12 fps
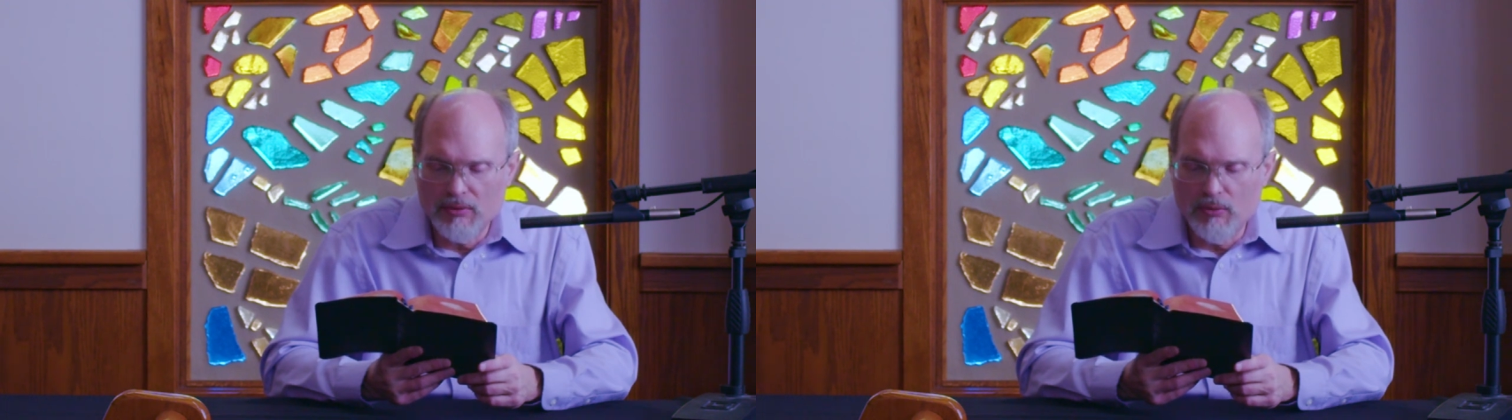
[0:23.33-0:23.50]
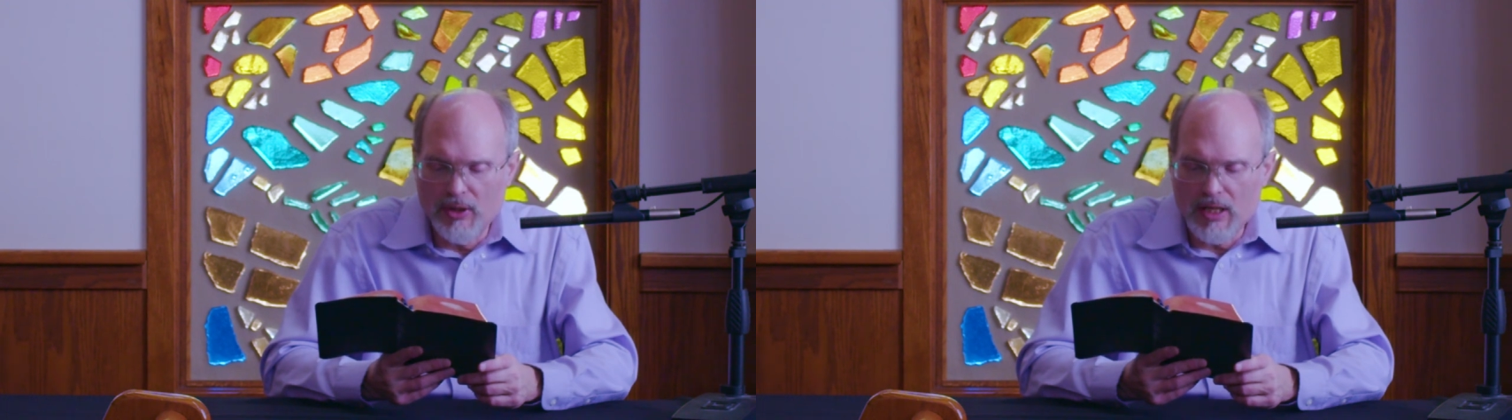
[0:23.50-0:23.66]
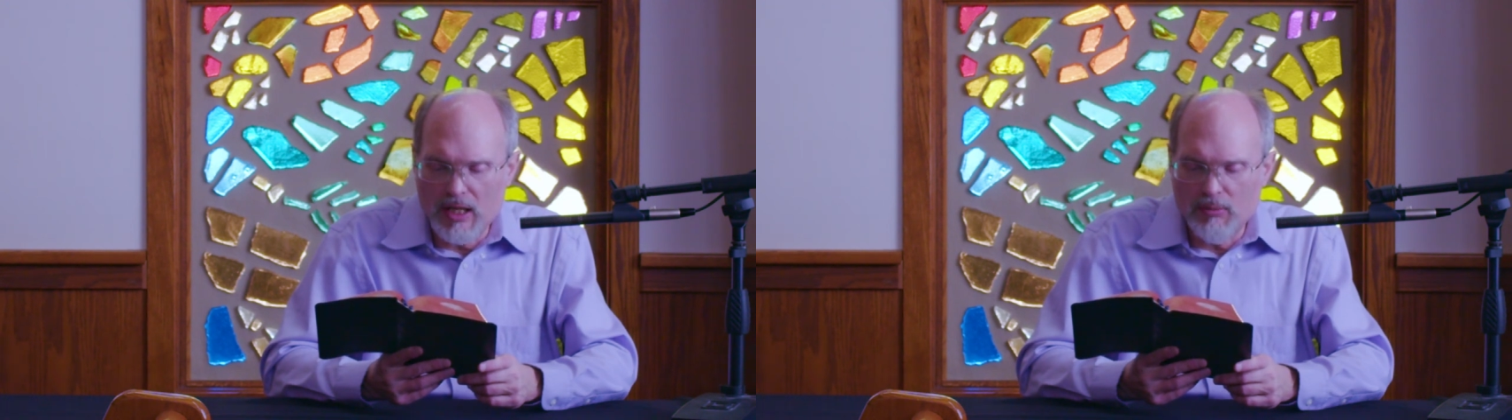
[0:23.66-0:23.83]

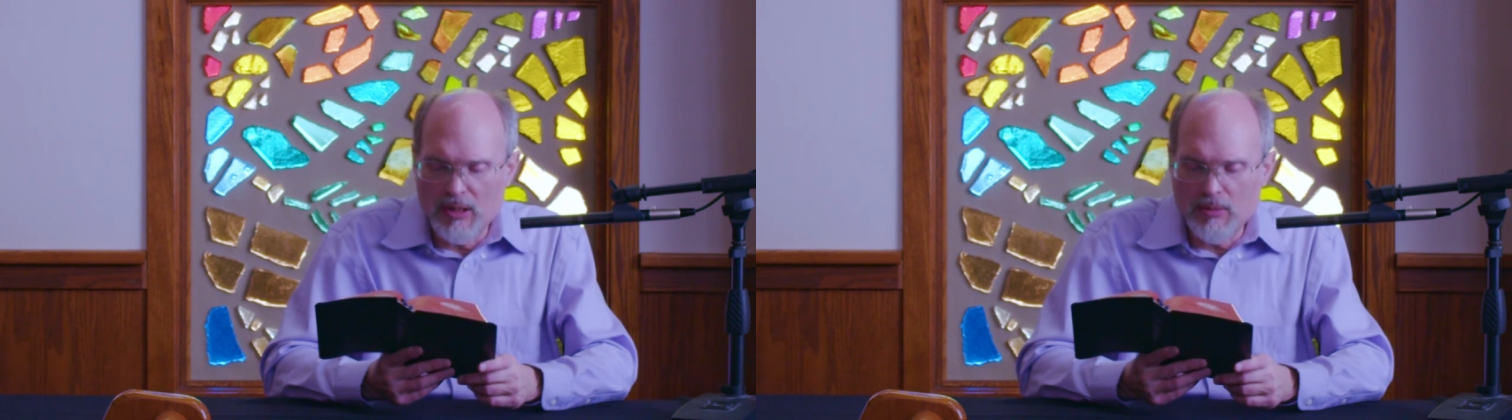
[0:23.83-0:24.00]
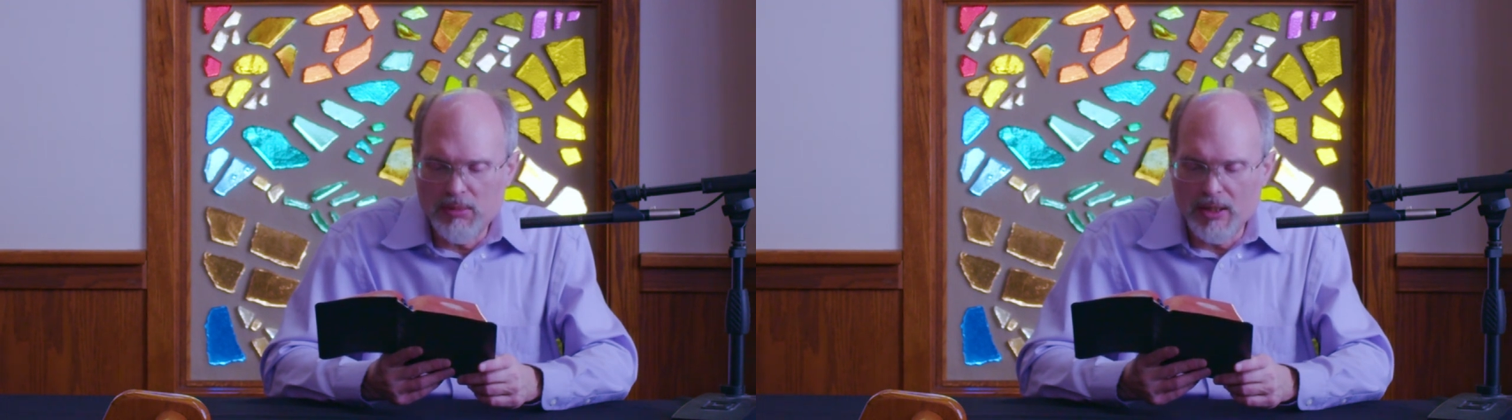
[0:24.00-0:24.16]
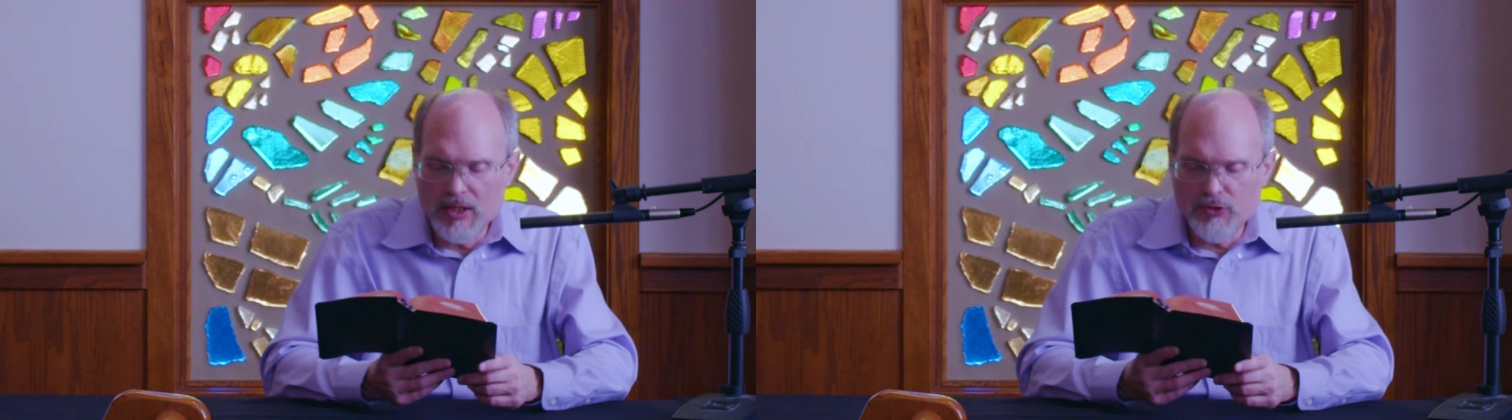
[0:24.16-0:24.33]
Would he be
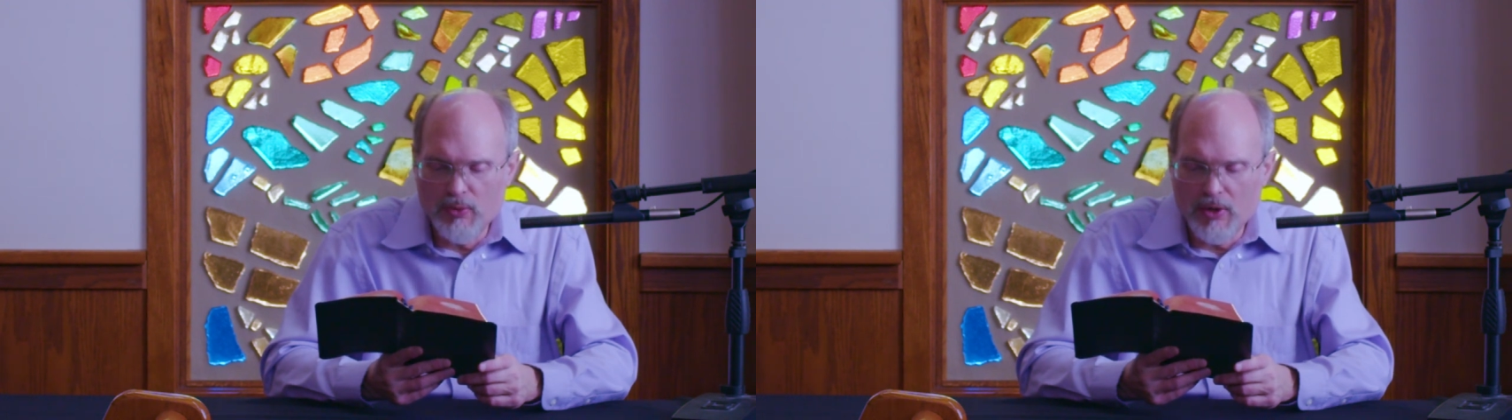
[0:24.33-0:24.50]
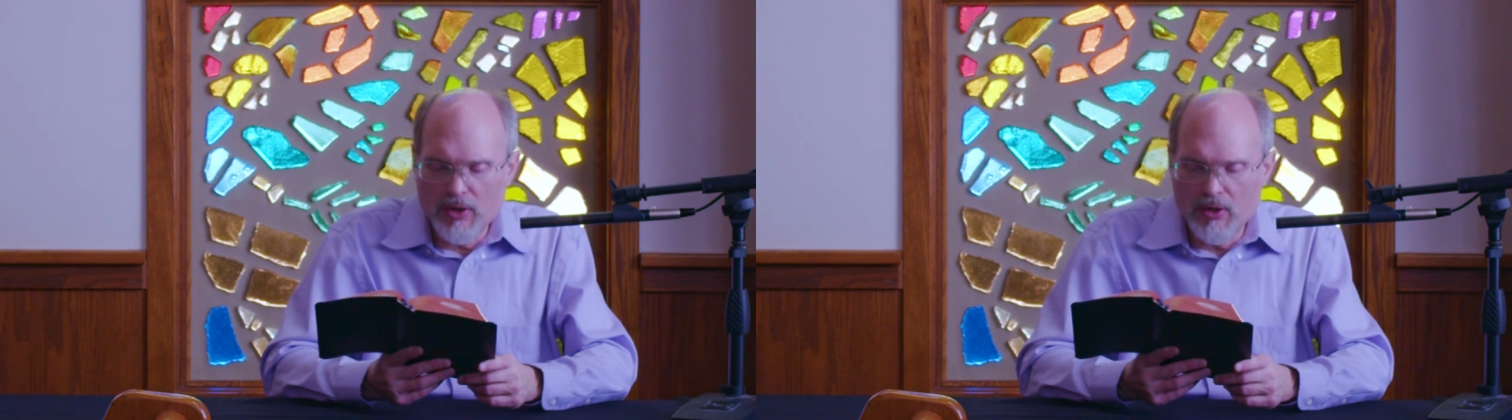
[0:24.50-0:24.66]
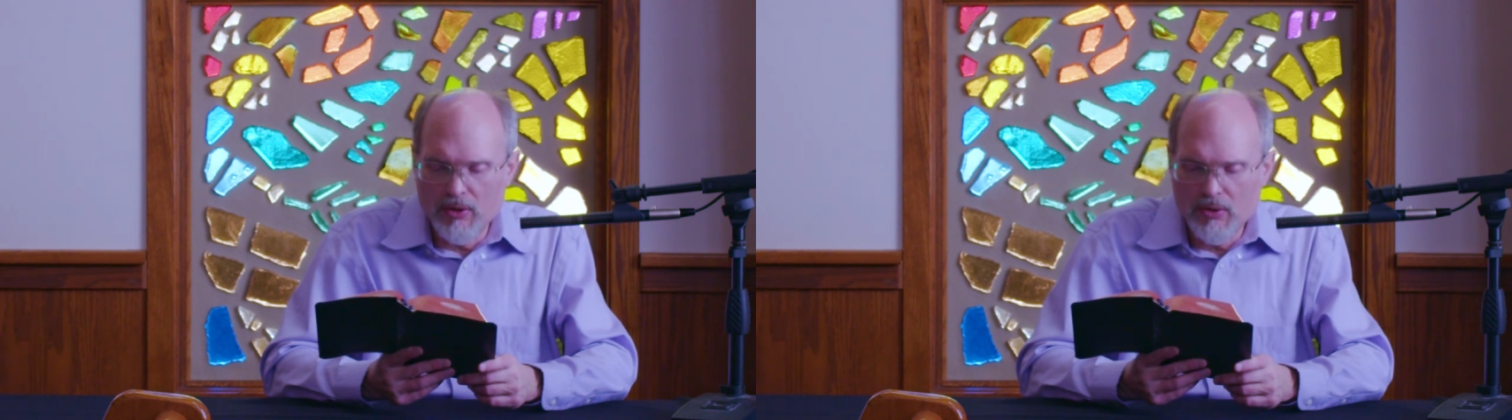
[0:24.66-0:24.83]
pleased with
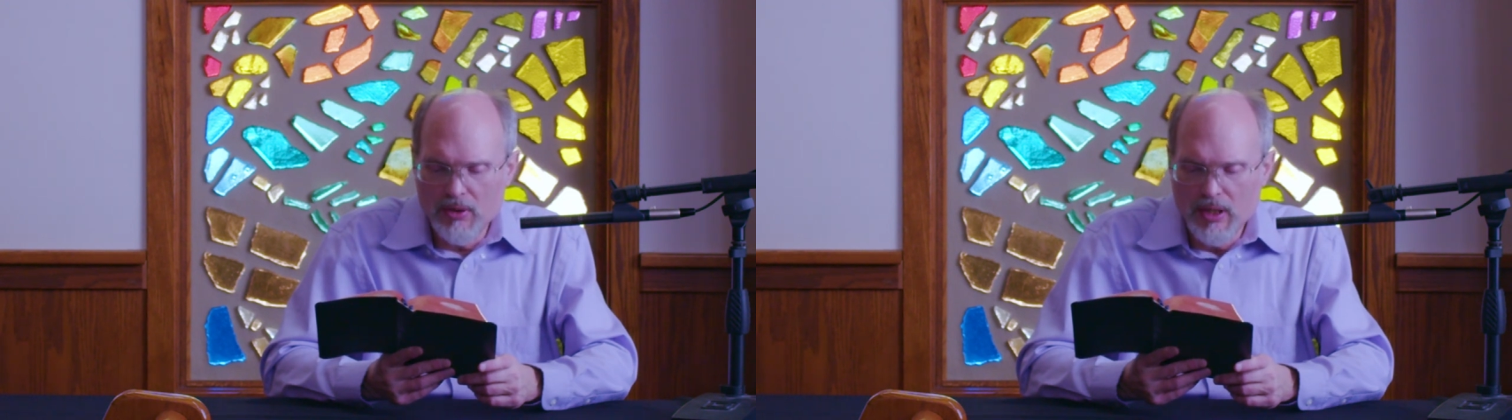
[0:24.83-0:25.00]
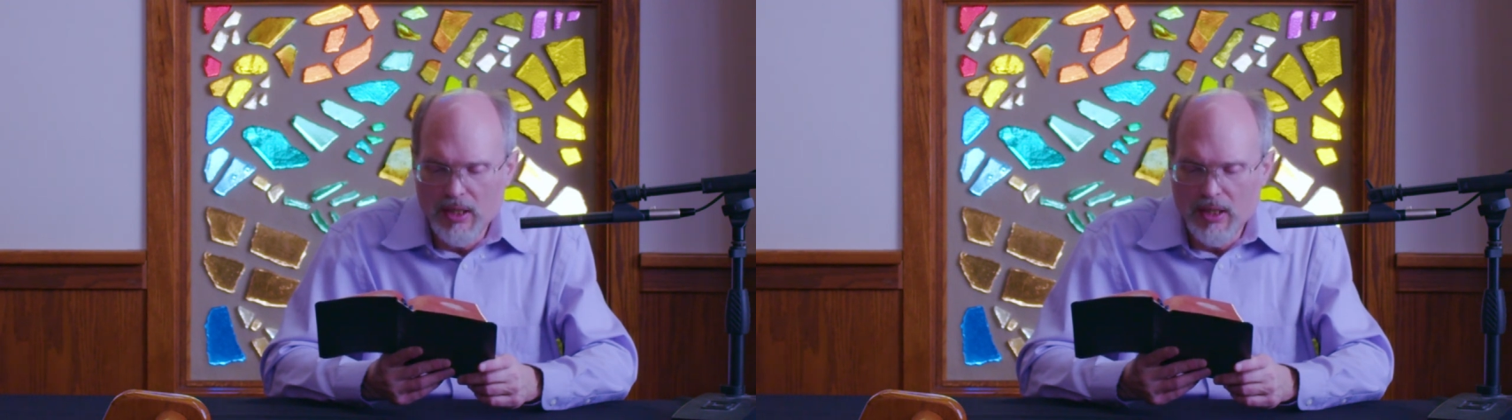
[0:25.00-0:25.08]
you?